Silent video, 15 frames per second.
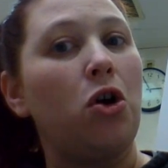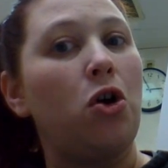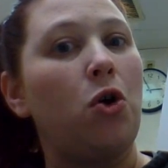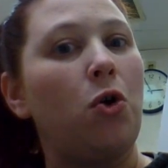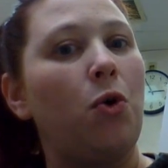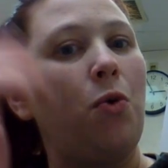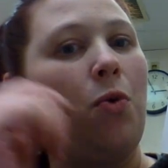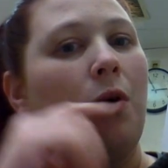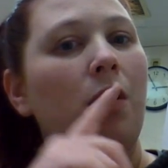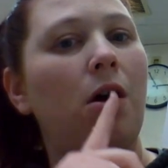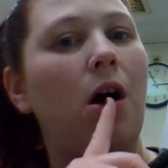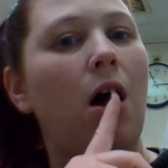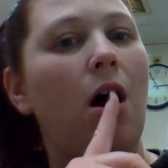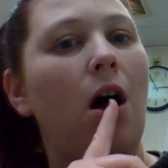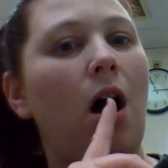O,
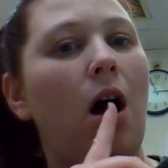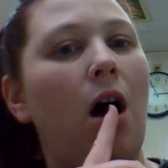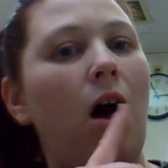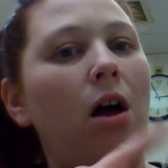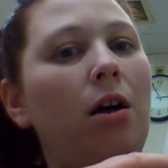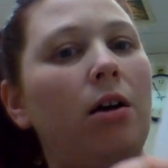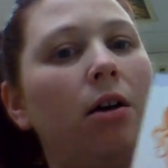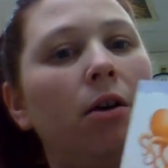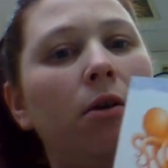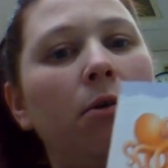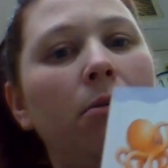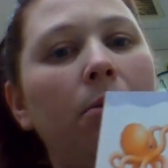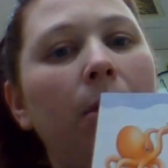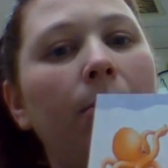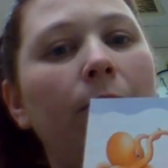
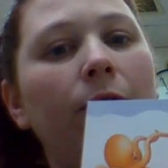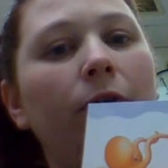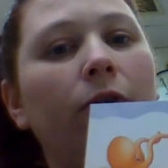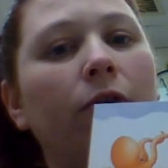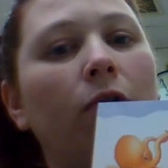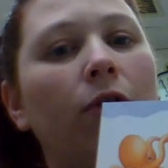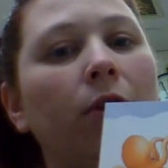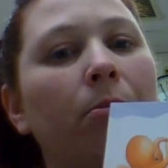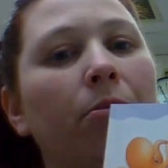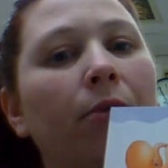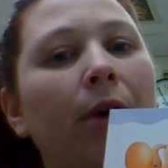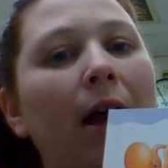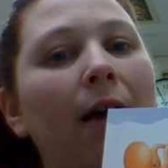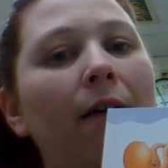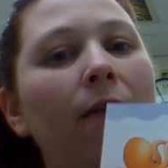Remember, this is called a
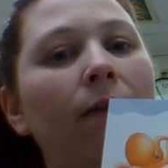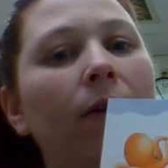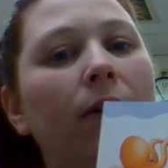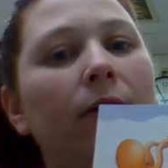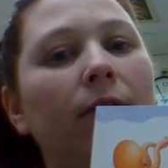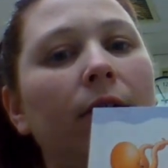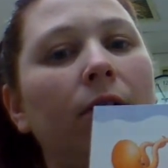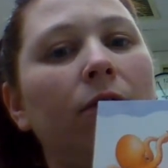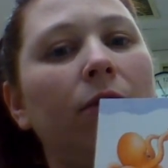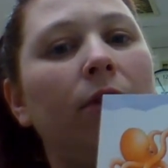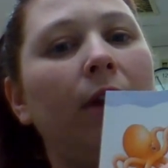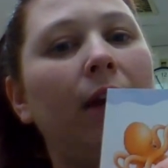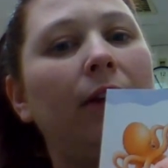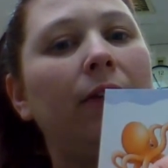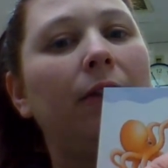brev. It's a little
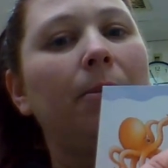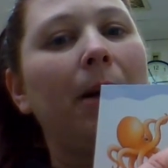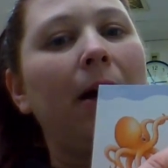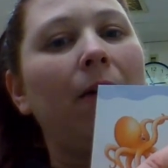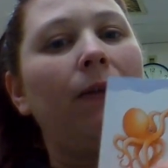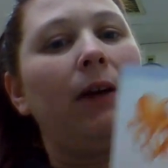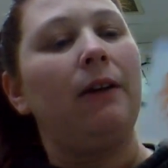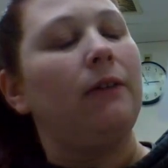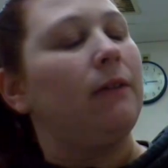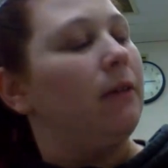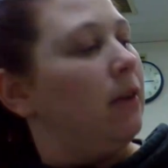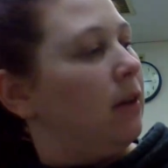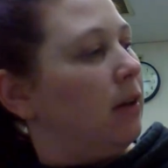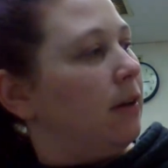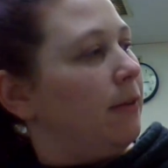like smile face.
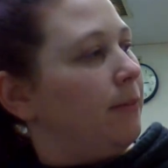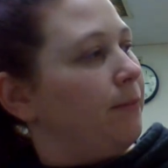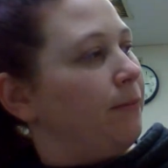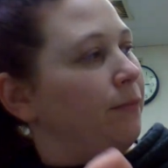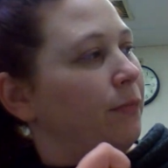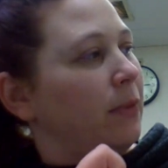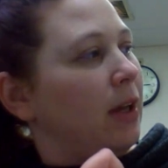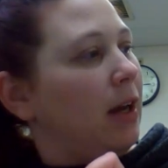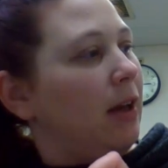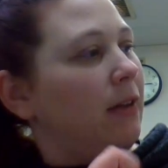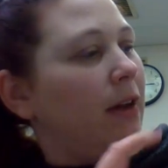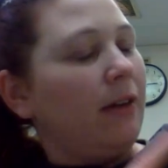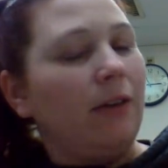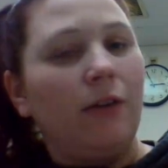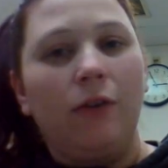And
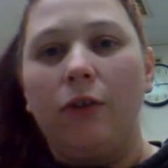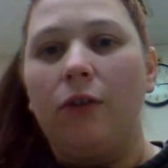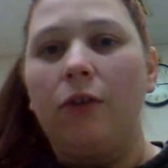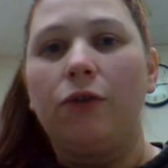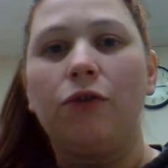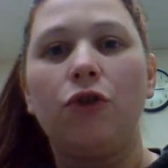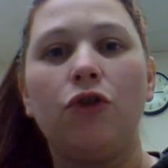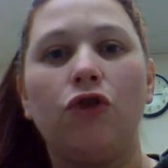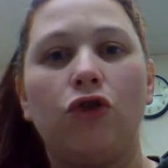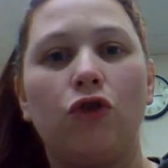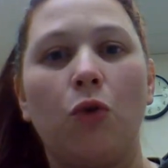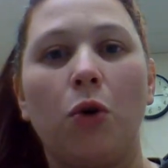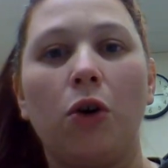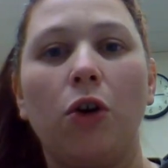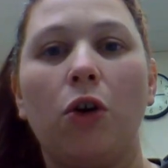that tells us it's the
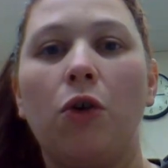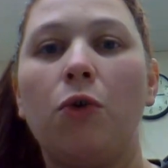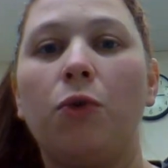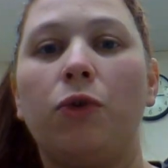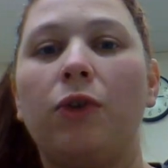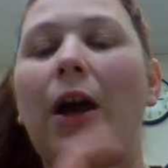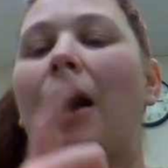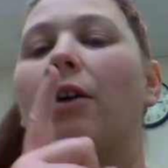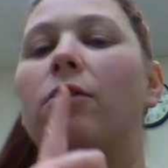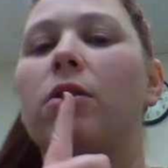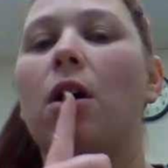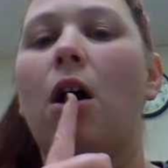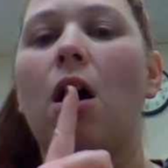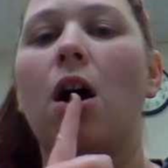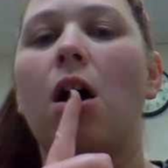short O sound,
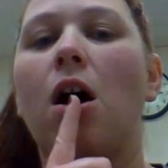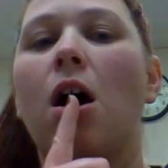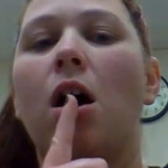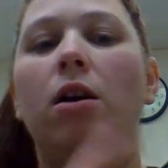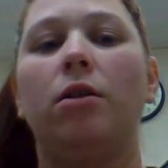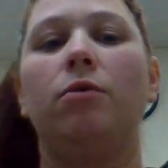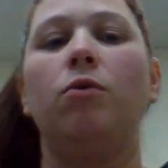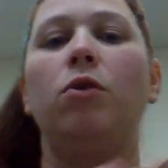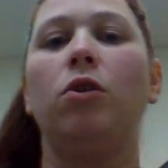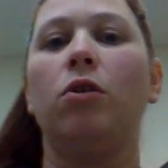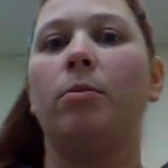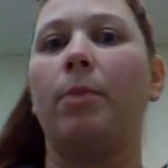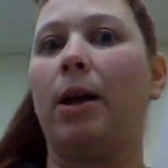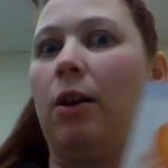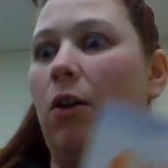We'll learn
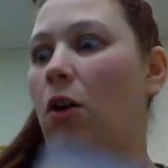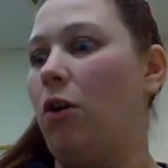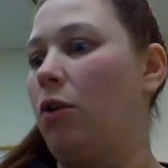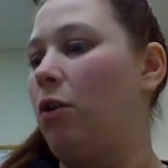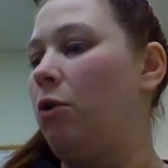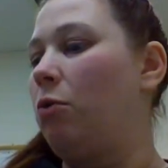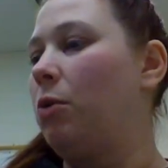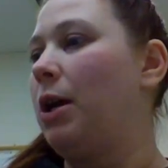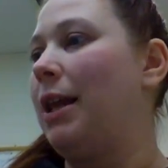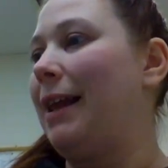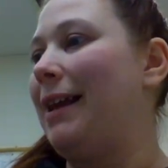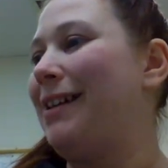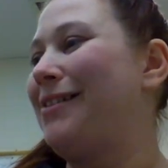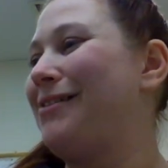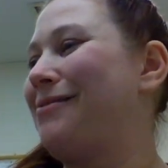about long O
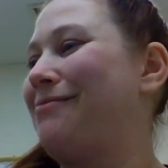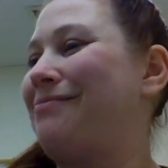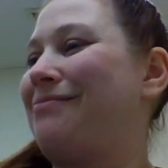later.